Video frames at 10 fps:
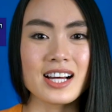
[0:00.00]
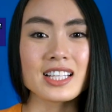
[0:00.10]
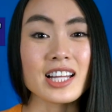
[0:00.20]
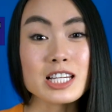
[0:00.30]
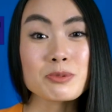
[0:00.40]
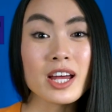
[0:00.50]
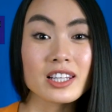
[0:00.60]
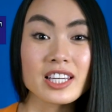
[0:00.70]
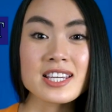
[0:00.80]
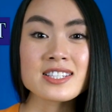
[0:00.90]
Last but not
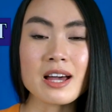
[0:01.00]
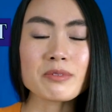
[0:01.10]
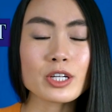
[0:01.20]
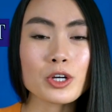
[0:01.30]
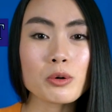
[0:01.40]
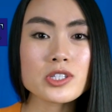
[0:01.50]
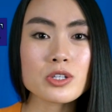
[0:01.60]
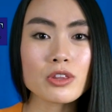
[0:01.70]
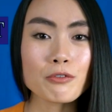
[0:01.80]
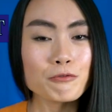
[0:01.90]
least, I'm gonna go
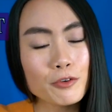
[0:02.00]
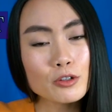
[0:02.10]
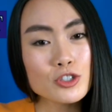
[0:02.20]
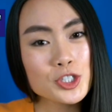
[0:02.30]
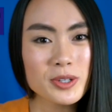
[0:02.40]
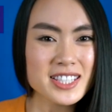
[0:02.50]
into the photo shoot